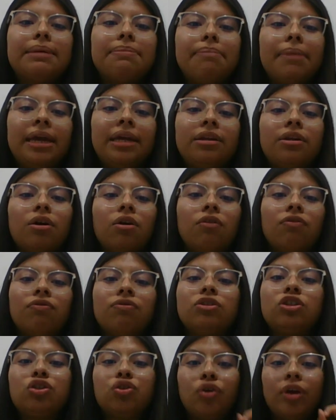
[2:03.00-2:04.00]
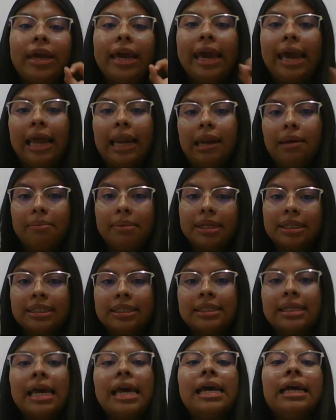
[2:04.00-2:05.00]
made of three
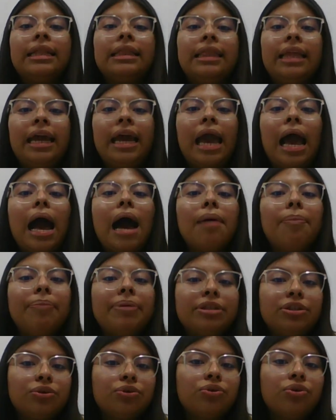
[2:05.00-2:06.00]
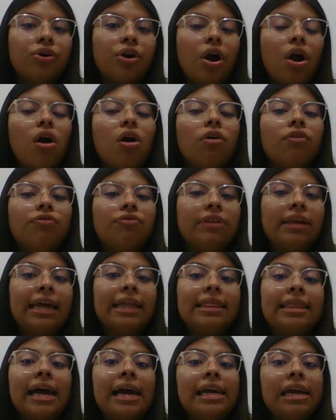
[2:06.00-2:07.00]
elements: the aperture of
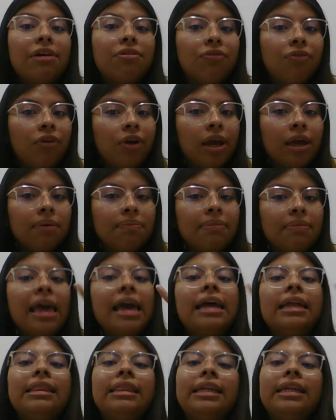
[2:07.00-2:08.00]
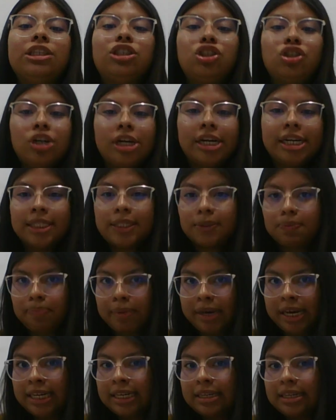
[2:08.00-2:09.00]
the diaphragm, the shutter
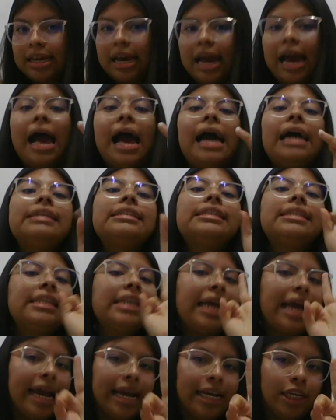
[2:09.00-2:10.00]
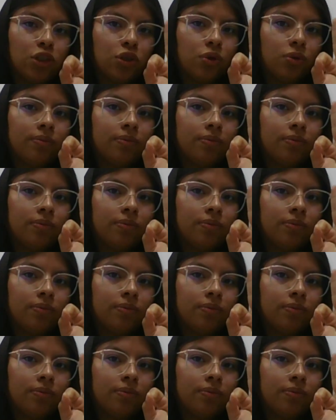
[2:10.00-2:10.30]
speed, and the ISO.